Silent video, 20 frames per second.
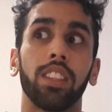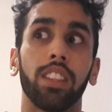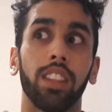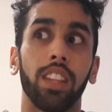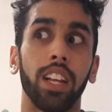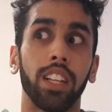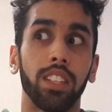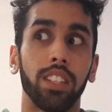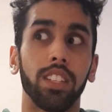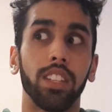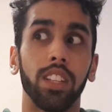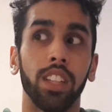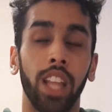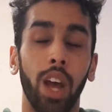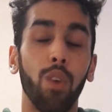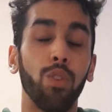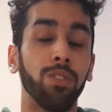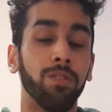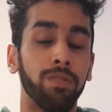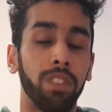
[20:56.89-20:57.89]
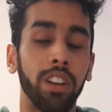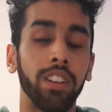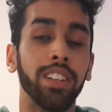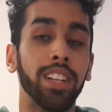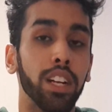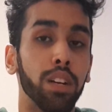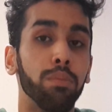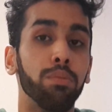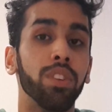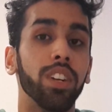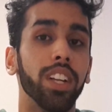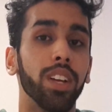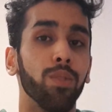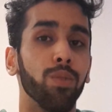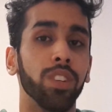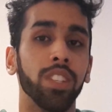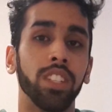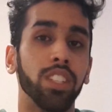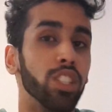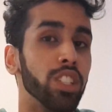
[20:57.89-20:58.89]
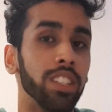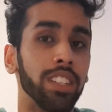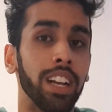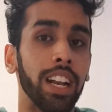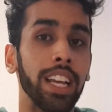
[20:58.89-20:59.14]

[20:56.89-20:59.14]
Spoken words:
That was very deliberate. It wasn't just